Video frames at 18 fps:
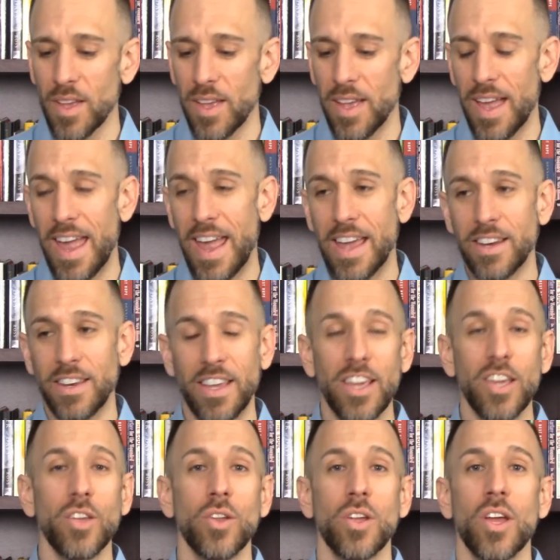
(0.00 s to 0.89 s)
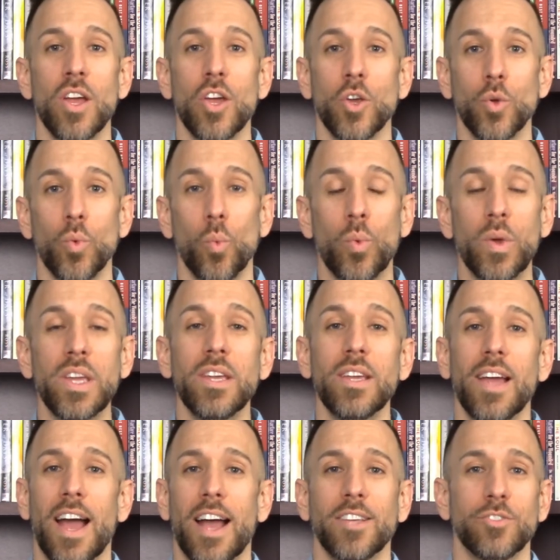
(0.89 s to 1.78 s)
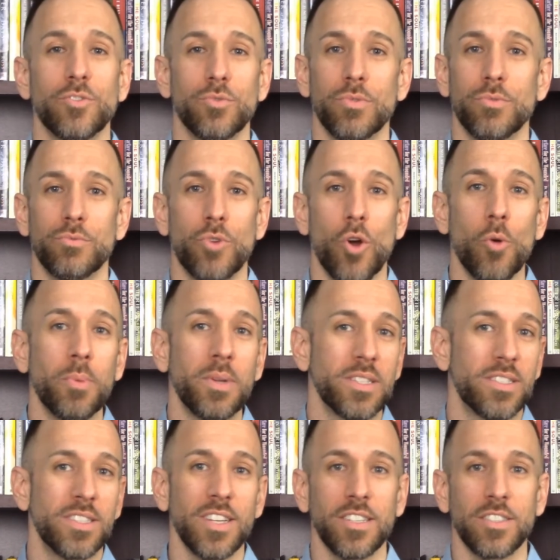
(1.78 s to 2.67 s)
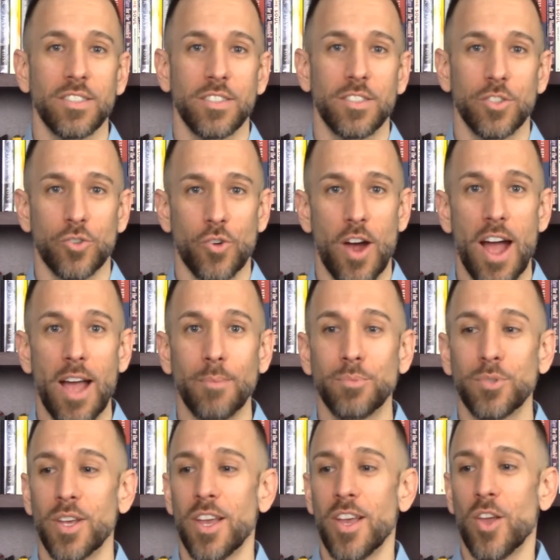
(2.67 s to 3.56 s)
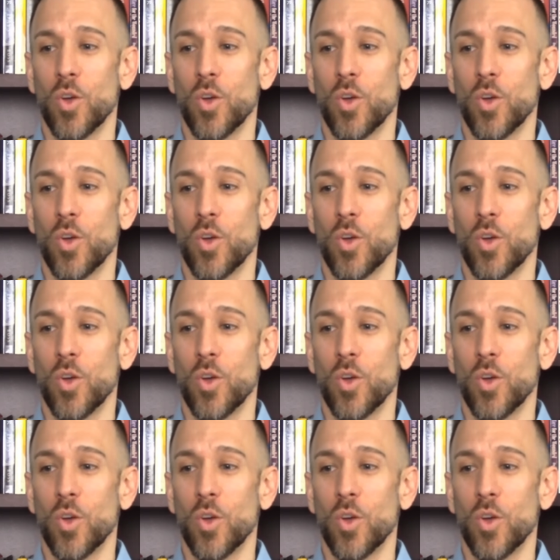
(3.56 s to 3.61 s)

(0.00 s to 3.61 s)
And as Romans 6 describes,